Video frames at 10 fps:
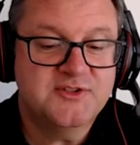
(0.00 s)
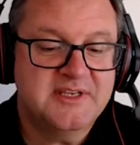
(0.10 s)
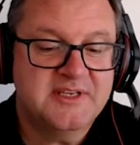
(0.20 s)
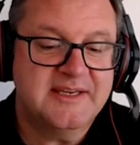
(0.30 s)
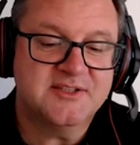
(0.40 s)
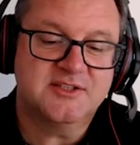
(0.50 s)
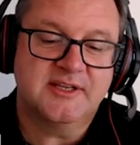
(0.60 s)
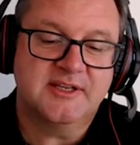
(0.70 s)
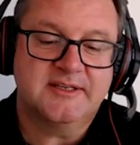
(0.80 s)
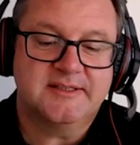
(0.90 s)
you see as
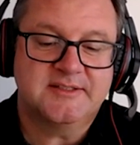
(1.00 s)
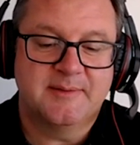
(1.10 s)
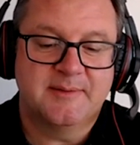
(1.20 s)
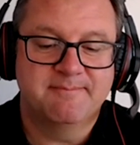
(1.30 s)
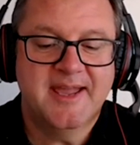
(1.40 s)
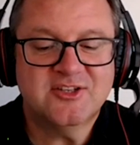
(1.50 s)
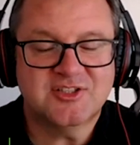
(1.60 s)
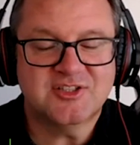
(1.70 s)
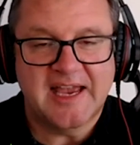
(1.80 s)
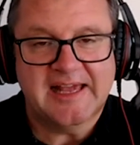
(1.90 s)
some major
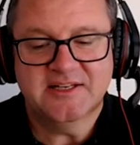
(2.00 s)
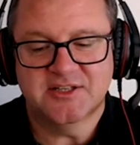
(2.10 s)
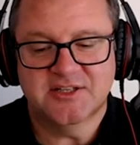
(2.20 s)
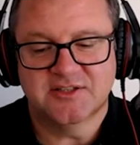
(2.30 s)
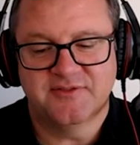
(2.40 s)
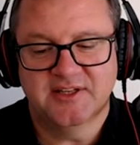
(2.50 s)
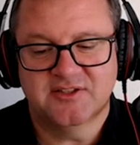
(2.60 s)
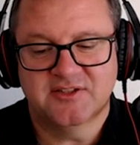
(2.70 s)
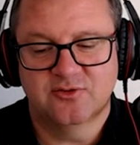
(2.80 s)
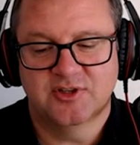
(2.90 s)
challenges
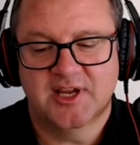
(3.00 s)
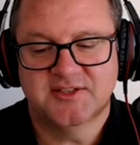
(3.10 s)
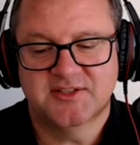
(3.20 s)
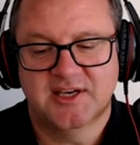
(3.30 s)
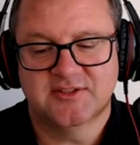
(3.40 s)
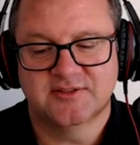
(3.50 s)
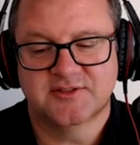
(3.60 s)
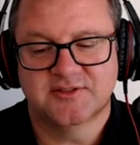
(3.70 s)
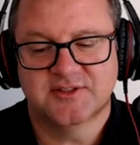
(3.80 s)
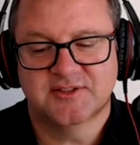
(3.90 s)
affecting
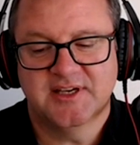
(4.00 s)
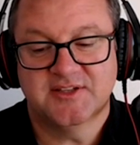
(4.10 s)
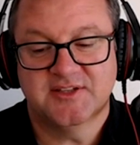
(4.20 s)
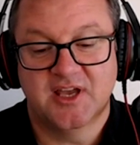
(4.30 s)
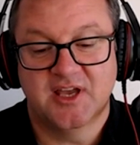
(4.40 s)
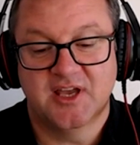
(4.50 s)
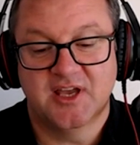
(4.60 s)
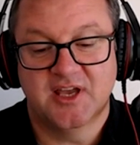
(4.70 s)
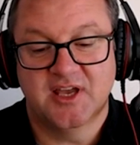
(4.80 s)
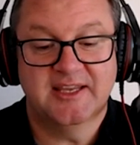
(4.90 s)
organizations as they are,
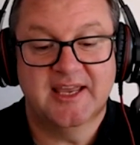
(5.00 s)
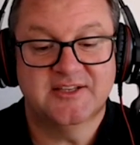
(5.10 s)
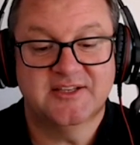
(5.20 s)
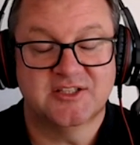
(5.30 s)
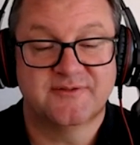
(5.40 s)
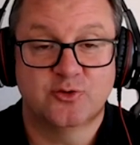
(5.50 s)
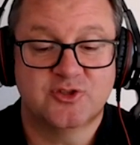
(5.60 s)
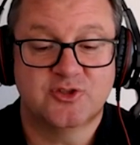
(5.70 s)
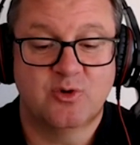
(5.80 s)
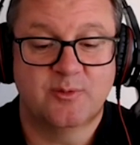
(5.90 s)
in many cases,
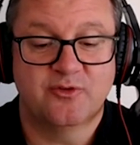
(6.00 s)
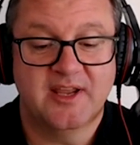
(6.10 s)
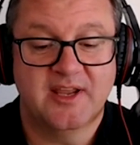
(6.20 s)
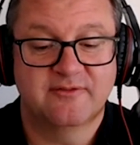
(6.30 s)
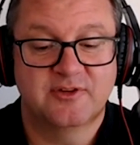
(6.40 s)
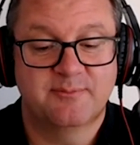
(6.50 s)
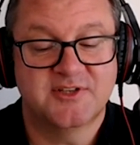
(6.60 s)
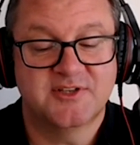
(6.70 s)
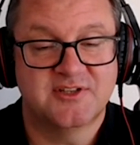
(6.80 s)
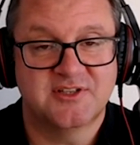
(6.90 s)
forced to operate from their
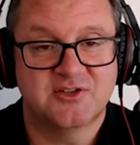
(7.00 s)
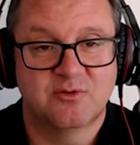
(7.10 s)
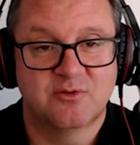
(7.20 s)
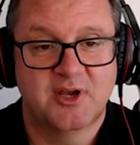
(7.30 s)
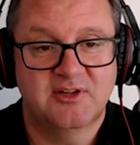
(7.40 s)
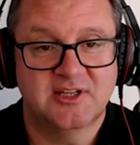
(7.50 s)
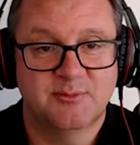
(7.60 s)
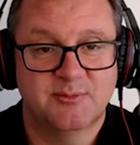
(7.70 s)
businesses remotely at the